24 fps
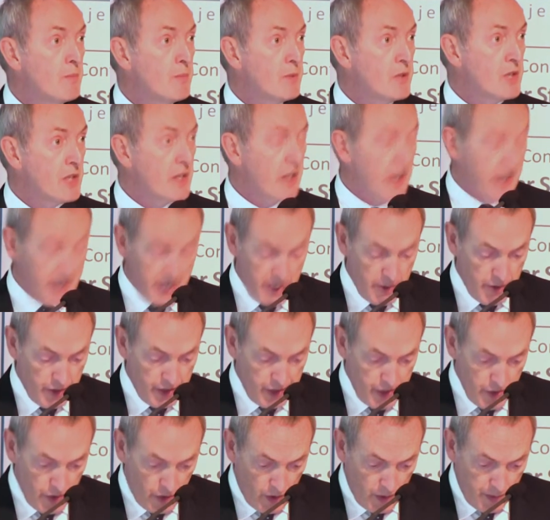particularly here
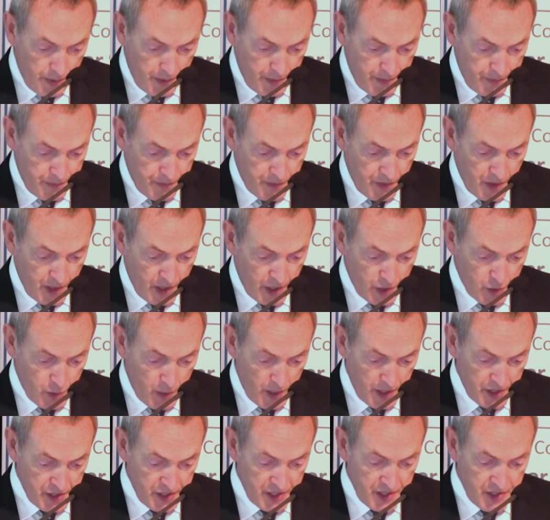in Europe, as
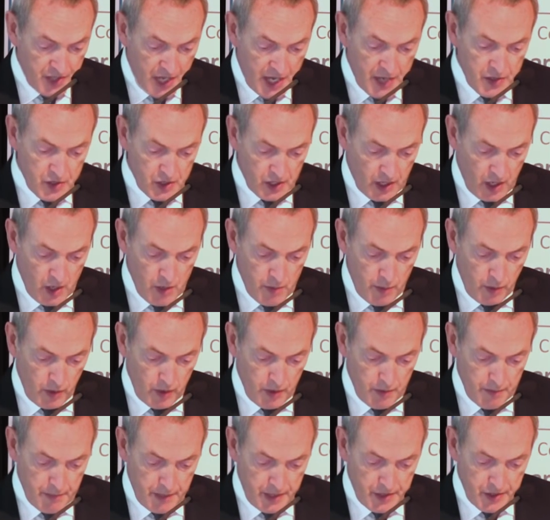well as intense
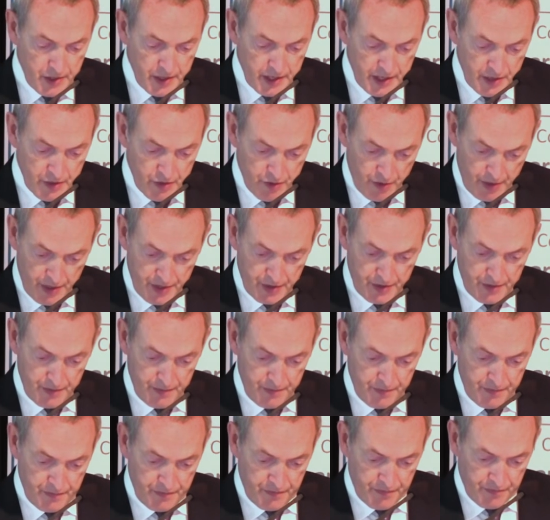global media interest.
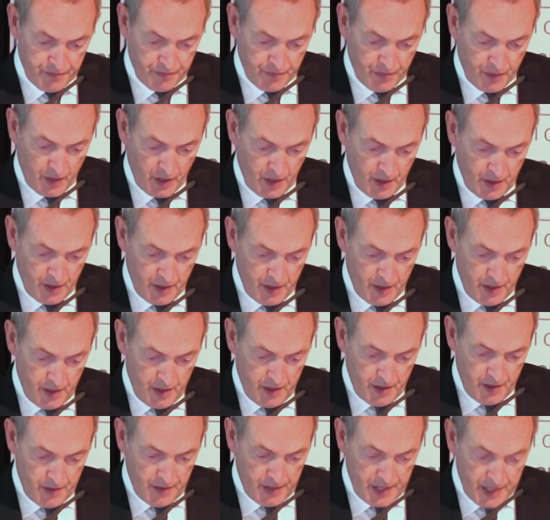
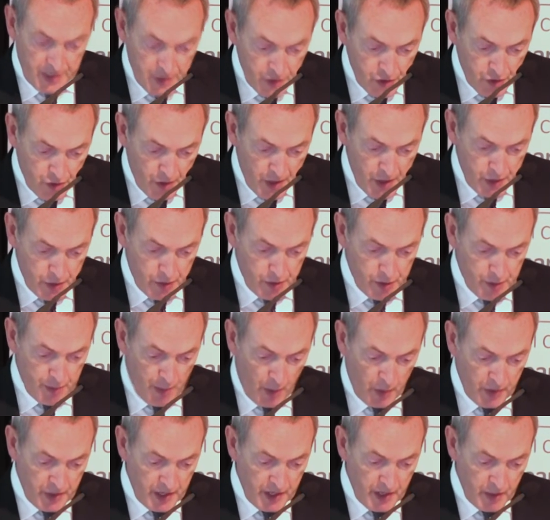The industry is
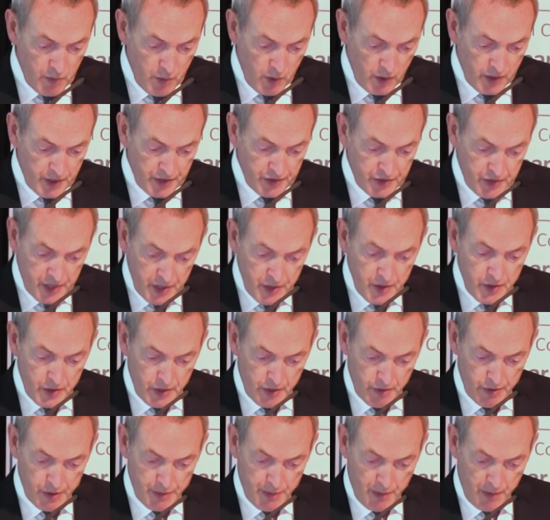responding and will continue
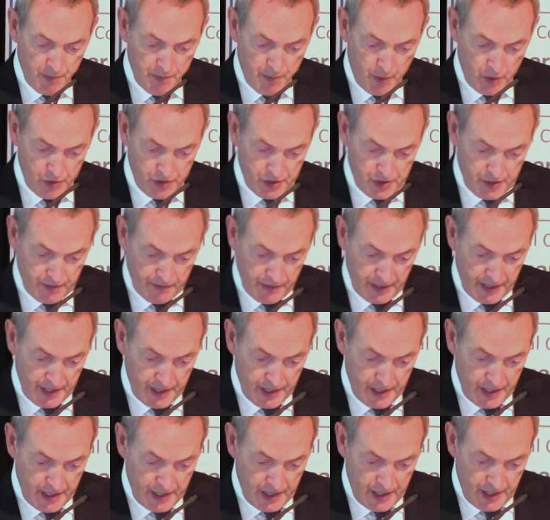to respond
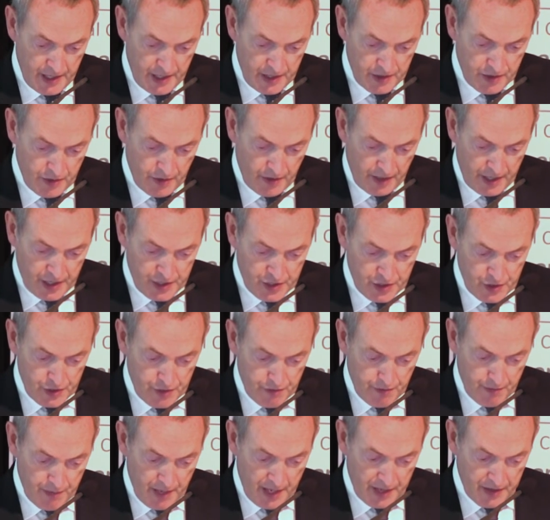positively to the
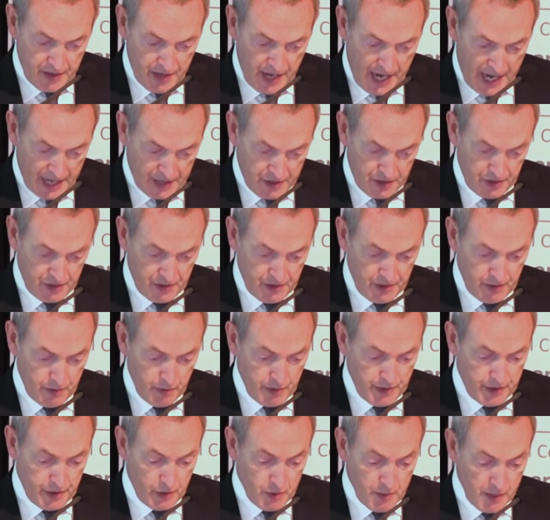lessons from that accident
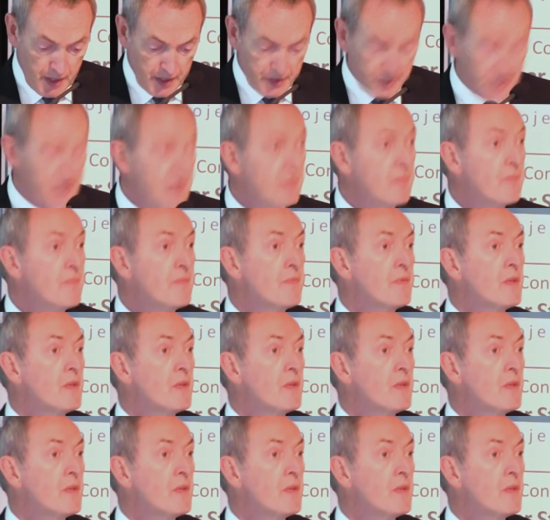with humility